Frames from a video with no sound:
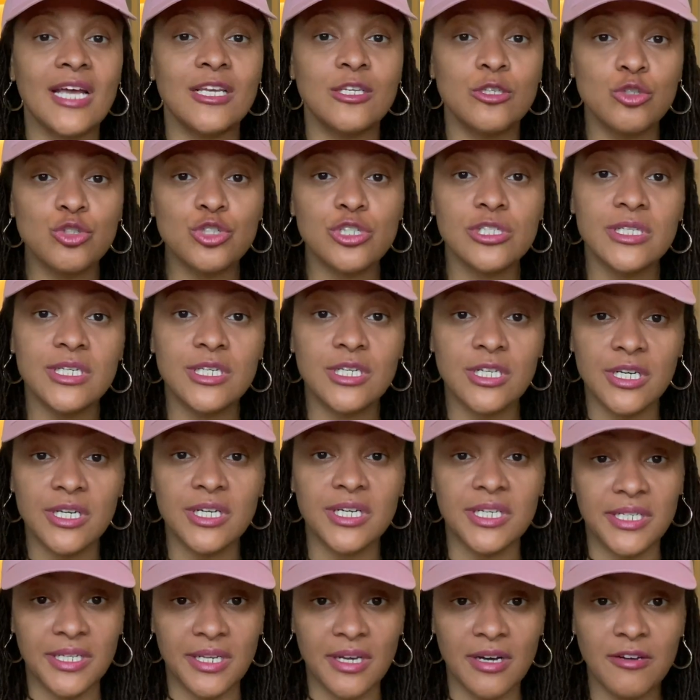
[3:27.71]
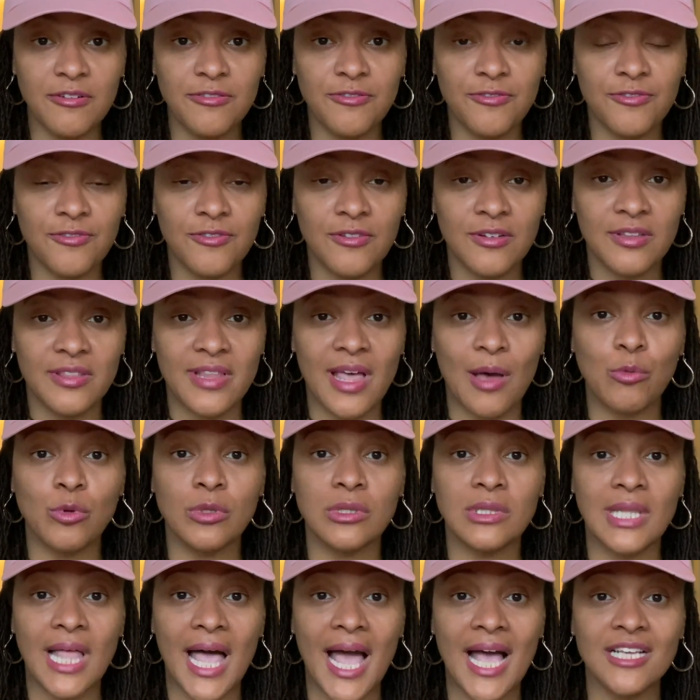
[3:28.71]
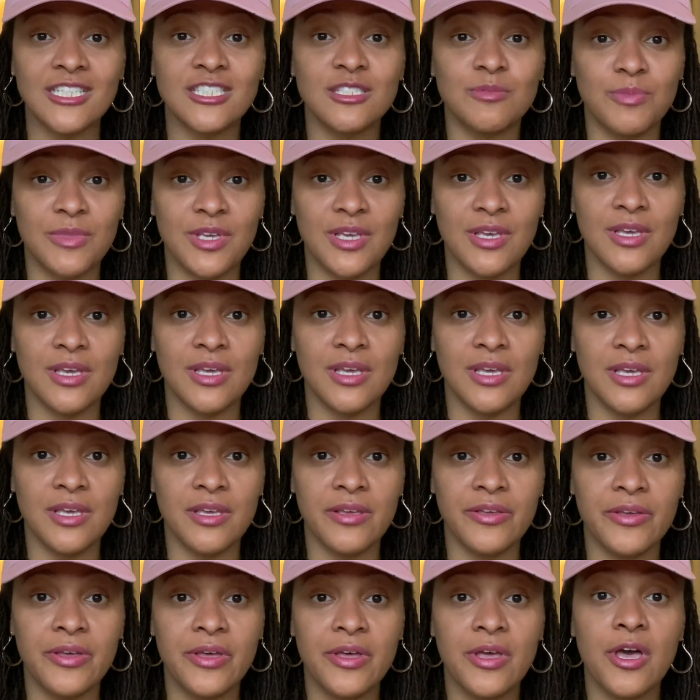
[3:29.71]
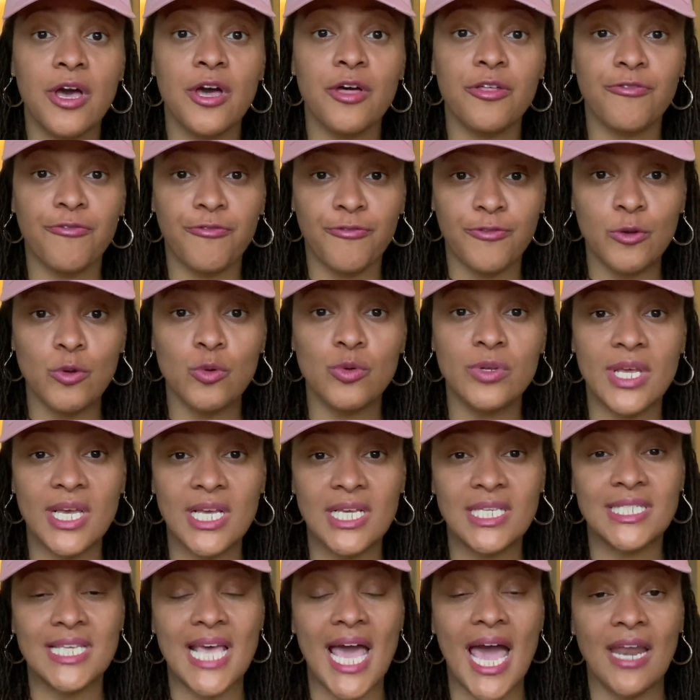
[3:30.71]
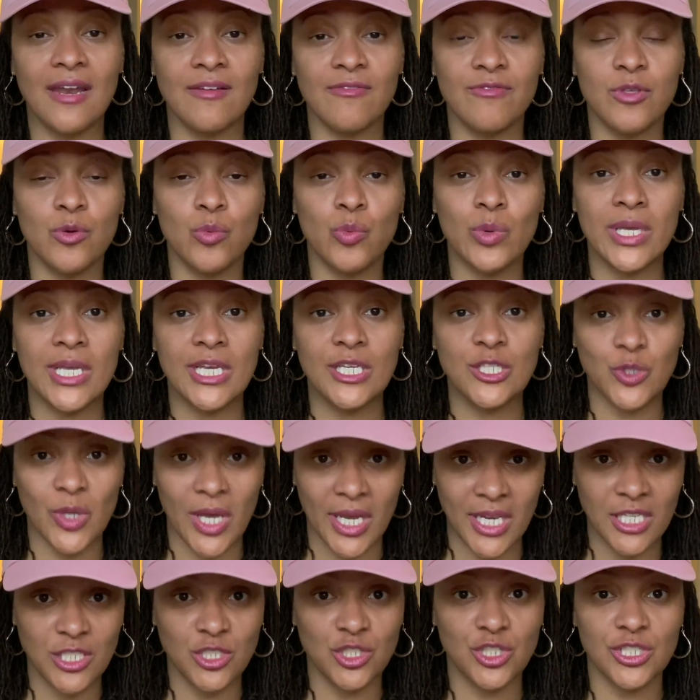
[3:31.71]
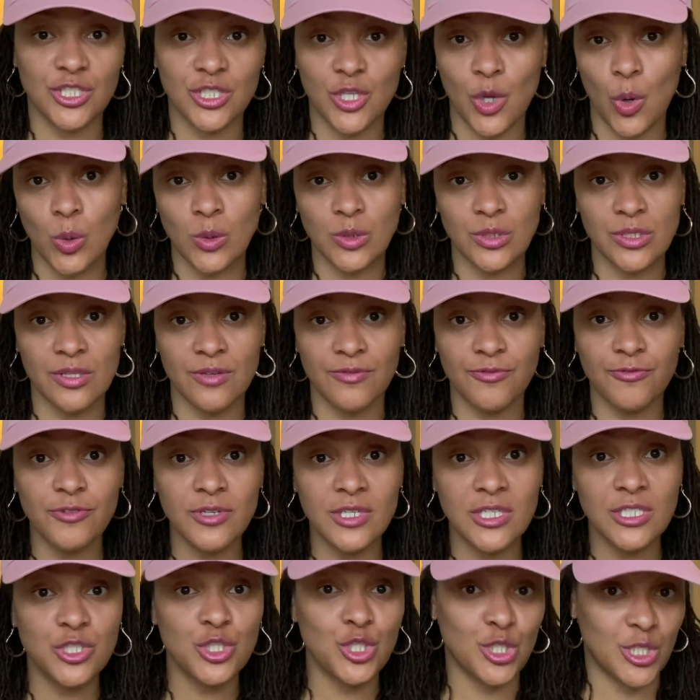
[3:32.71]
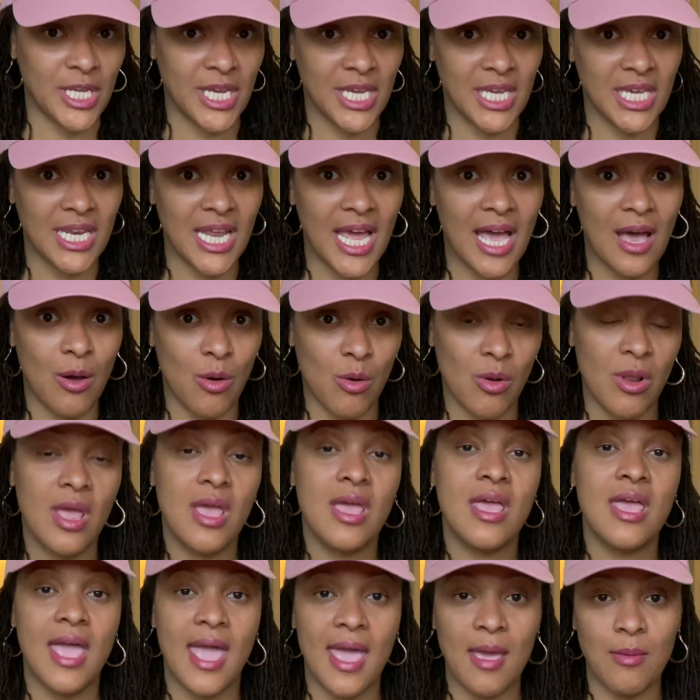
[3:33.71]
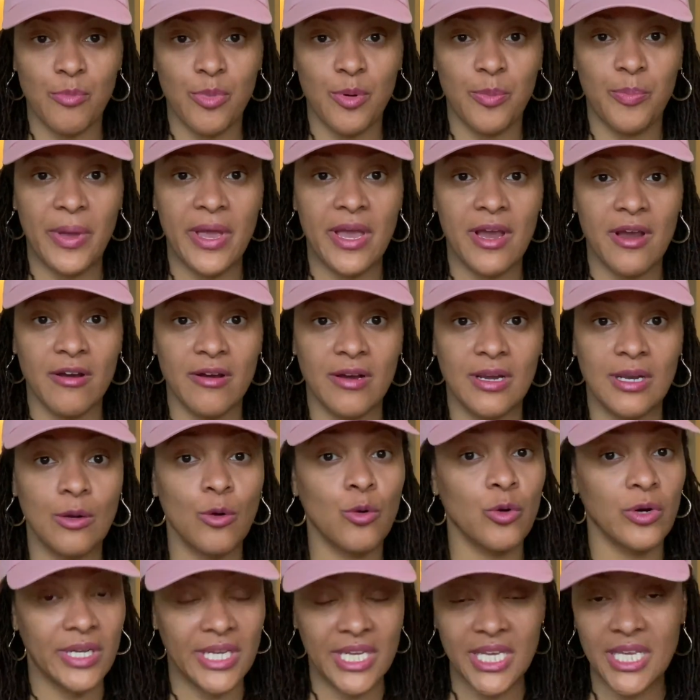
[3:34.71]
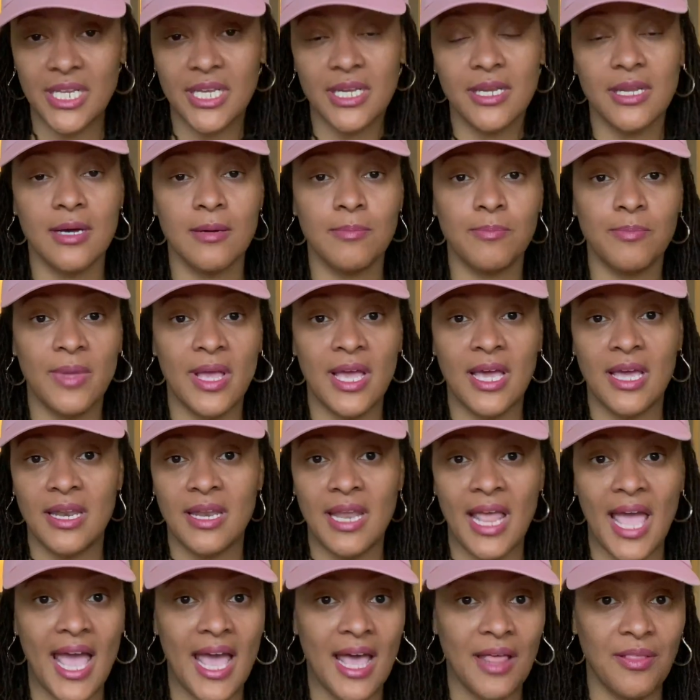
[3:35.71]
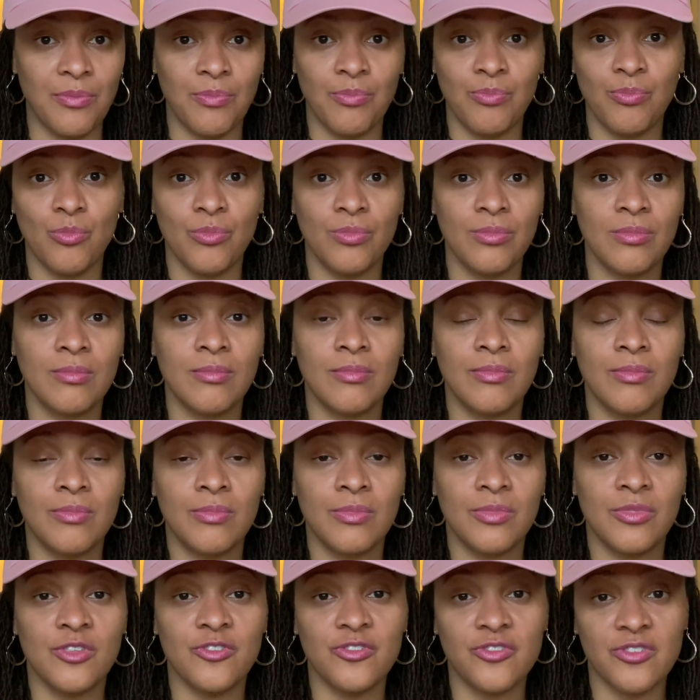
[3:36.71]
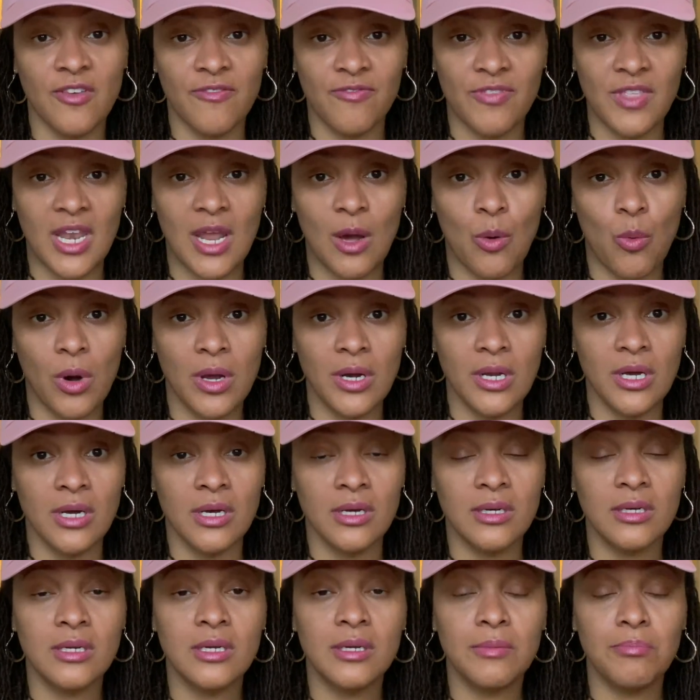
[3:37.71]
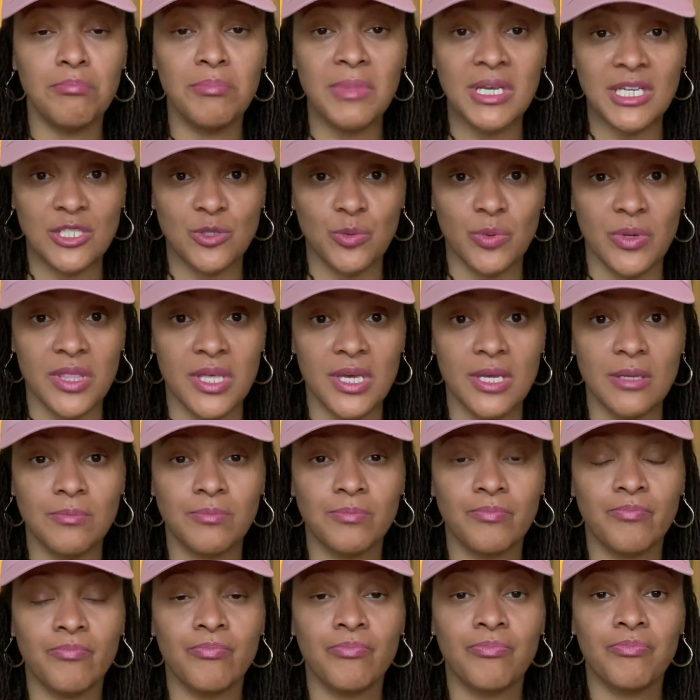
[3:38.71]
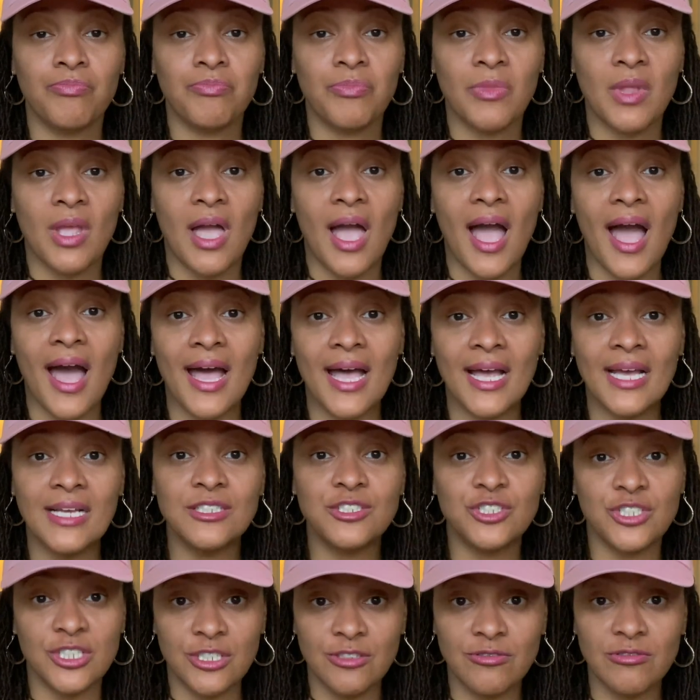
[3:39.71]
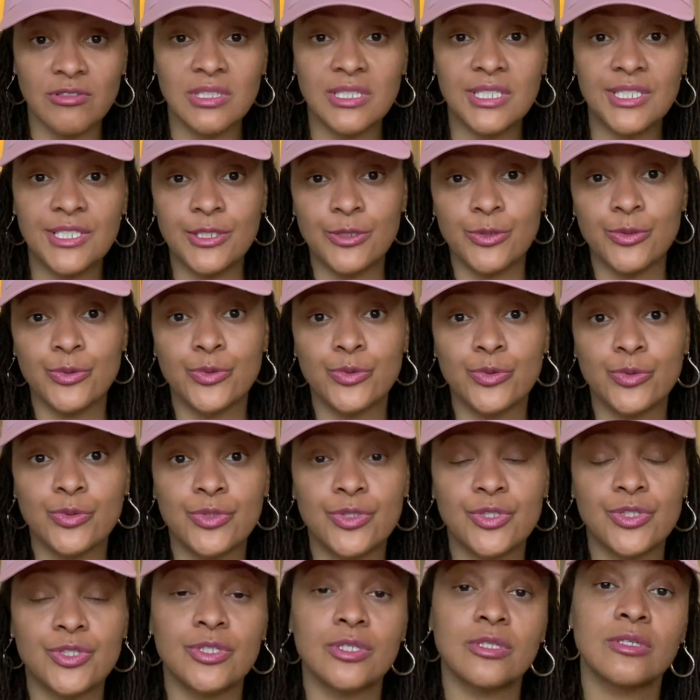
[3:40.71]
usually cook enough that will last me a few days out of the week. So I can just go into the fridge, take it out, and prepare it or heat it up and add the stuff that I wanna mix with it. I generally use